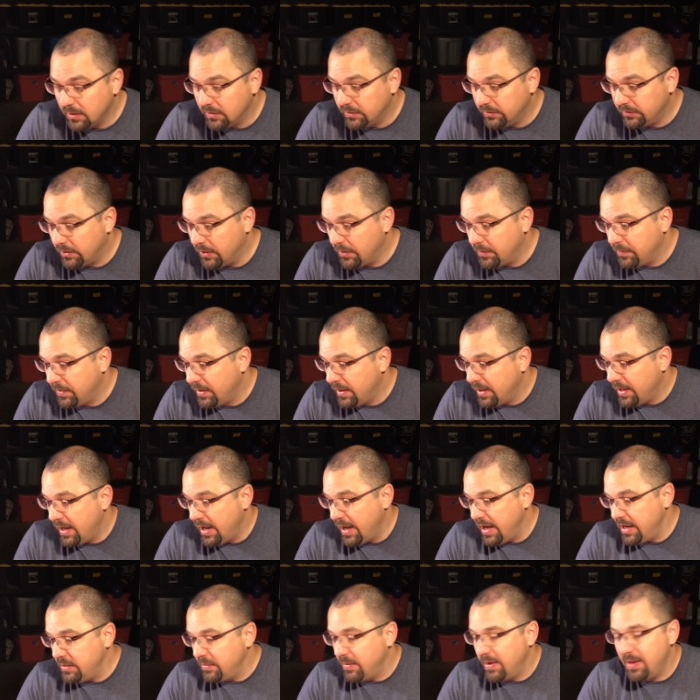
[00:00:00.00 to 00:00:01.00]
So
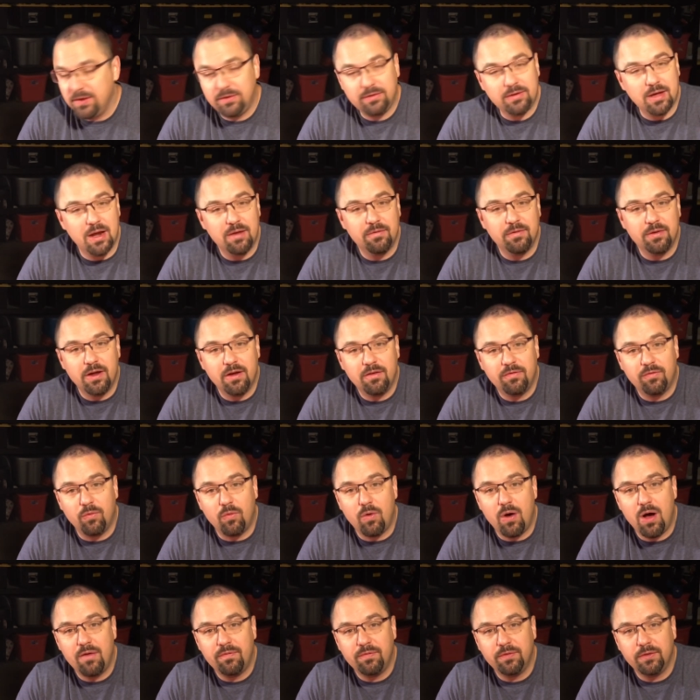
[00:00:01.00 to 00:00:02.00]
anyway, that's kind of enough
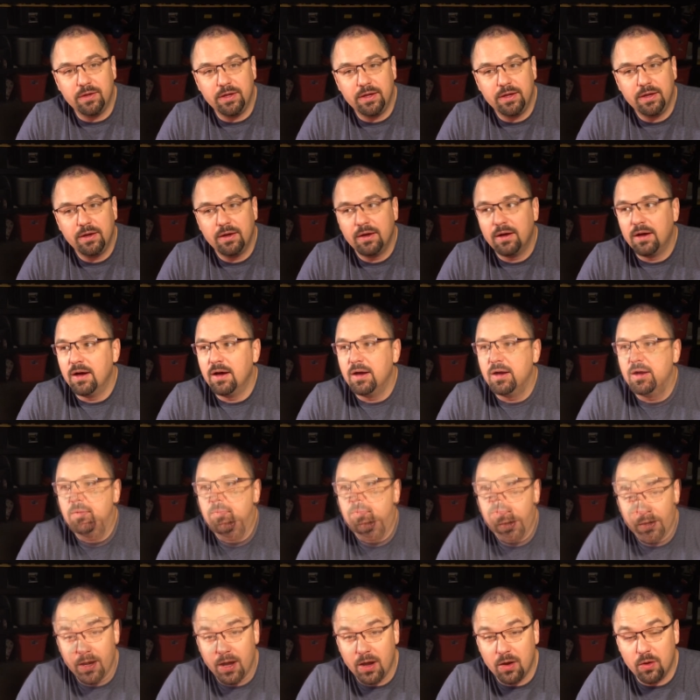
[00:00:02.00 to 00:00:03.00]
waffling.
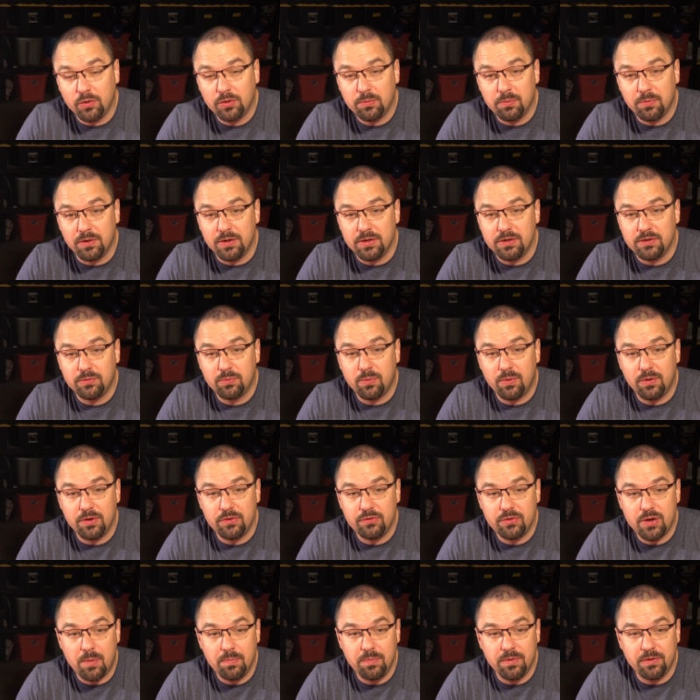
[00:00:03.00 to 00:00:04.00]
Um, I ultimately just want to
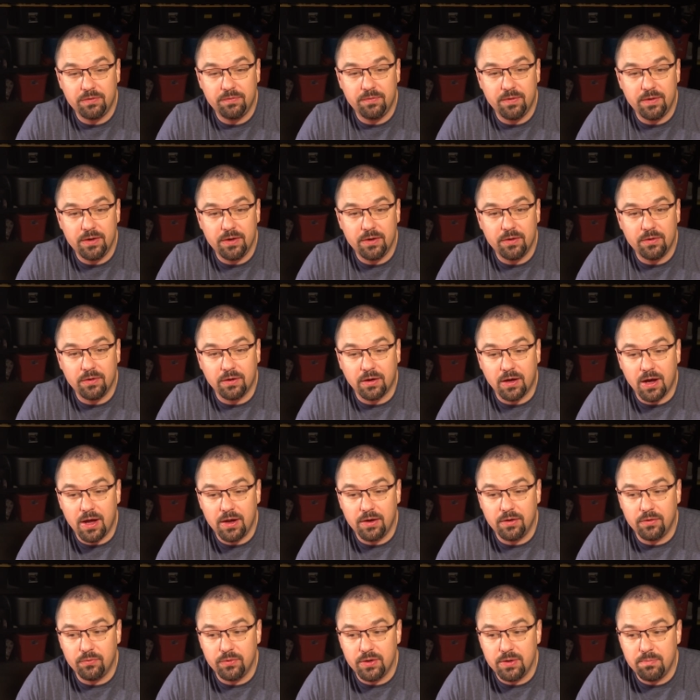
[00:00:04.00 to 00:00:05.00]
drop this video to kind
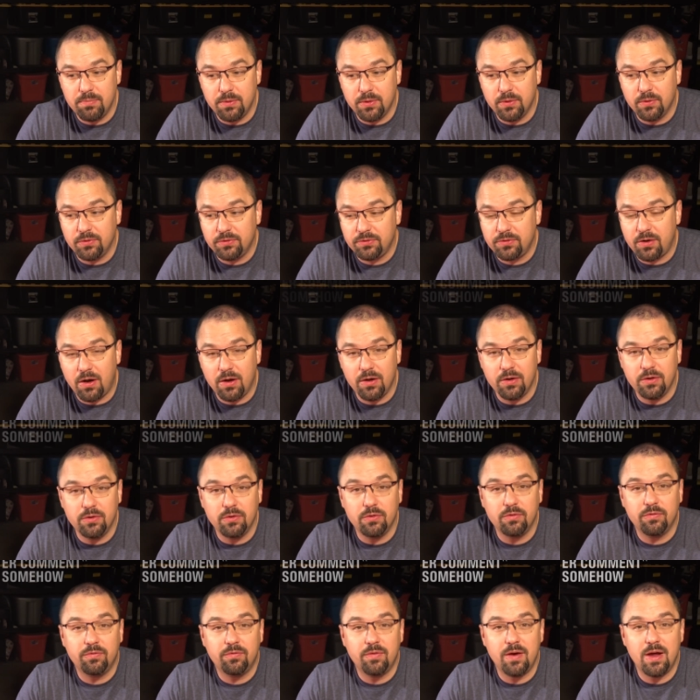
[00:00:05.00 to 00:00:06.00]
of reboot, start a new
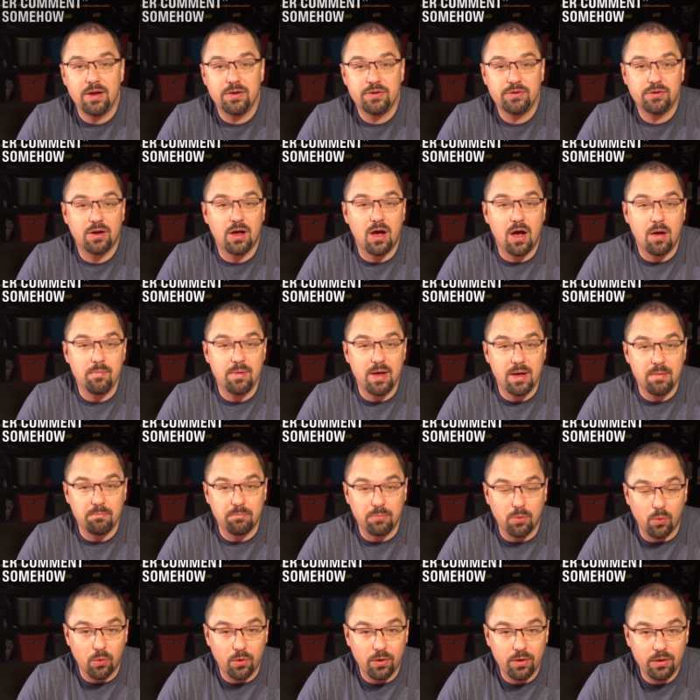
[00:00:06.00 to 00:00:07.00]
fresh comment
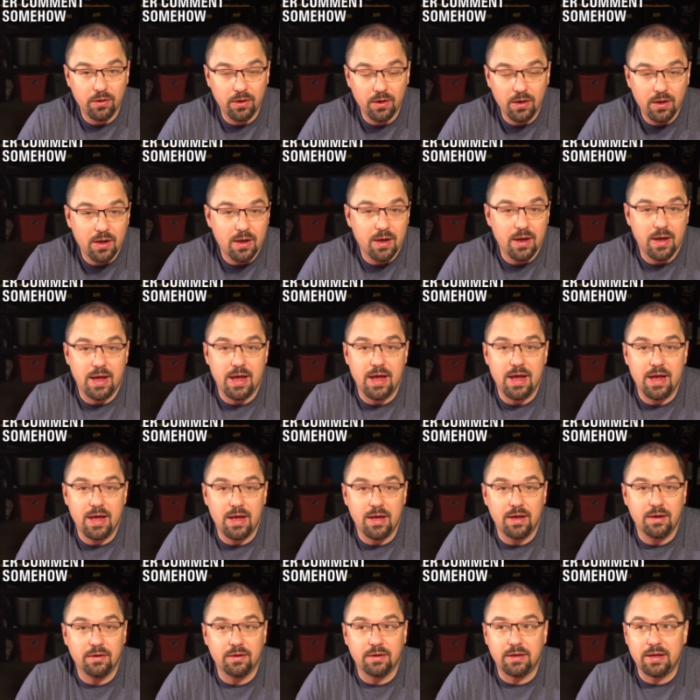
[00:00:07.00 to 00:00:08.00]
board
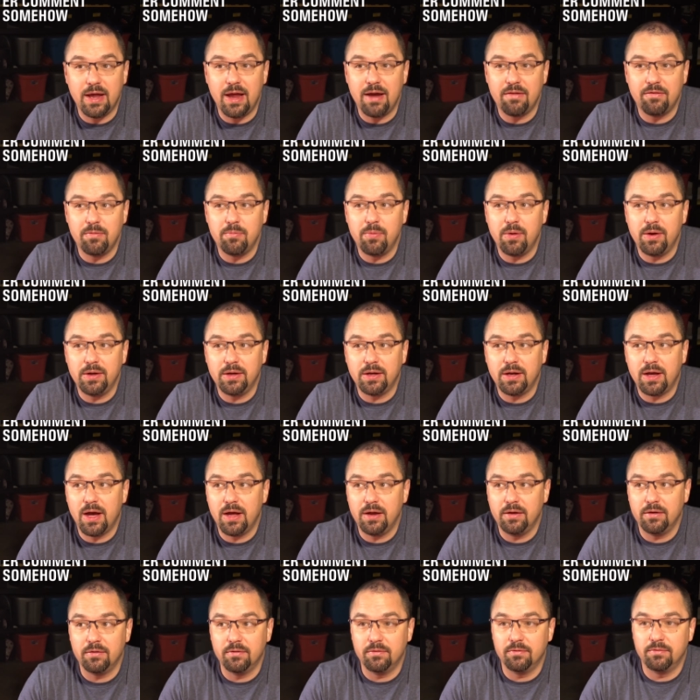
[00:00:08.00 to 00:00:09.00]
and get everybody kind
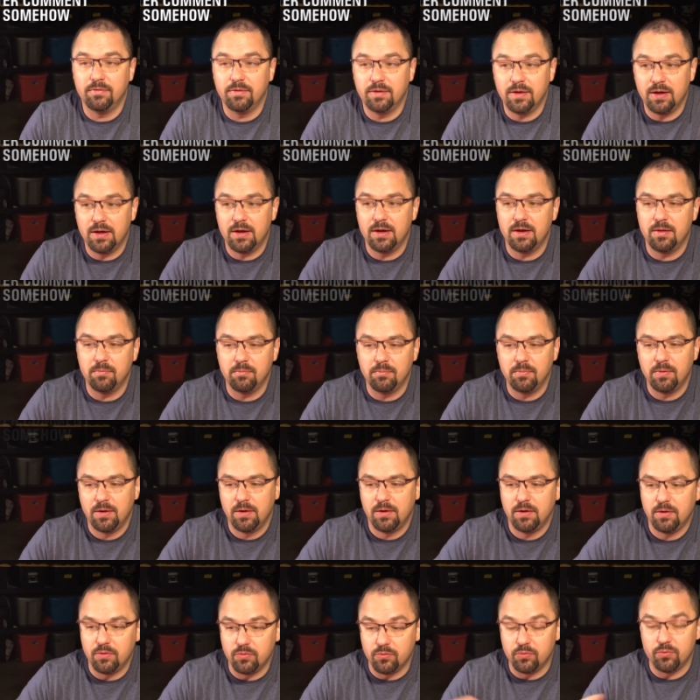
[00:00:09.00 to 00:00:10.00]
of um,
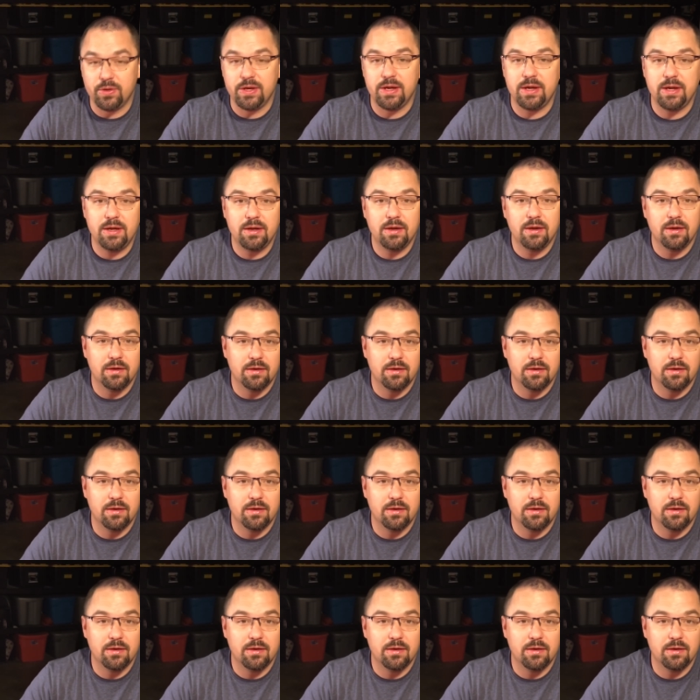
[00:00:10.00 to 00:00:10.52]
re